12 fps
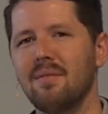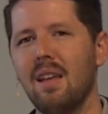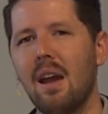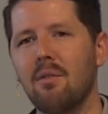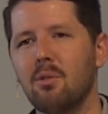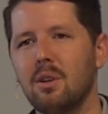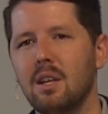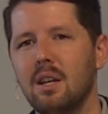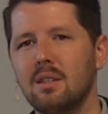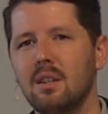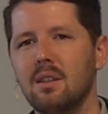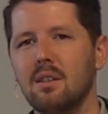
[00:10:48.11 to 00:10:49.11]
Everyone does
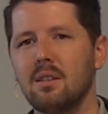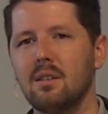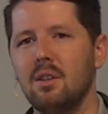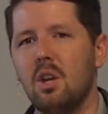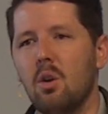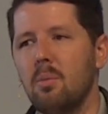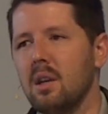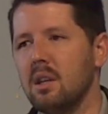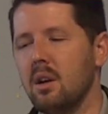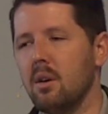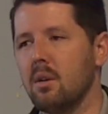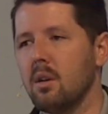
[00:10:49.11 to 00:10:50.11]
it. No big
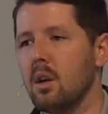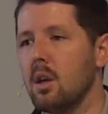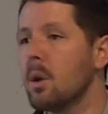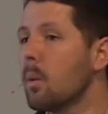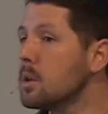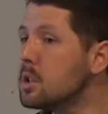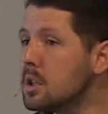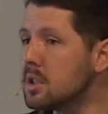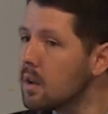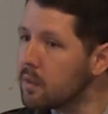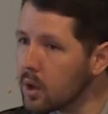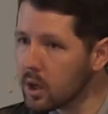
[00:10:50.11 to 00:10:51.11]
deal. Once you see,
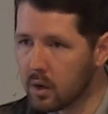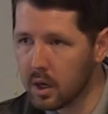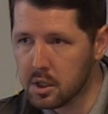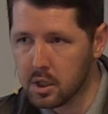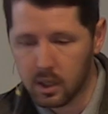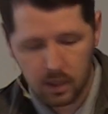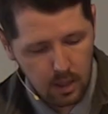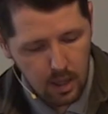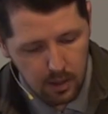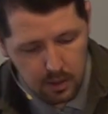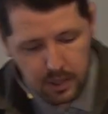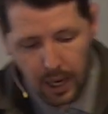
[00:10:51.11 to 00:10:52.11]
if you're a Christian, this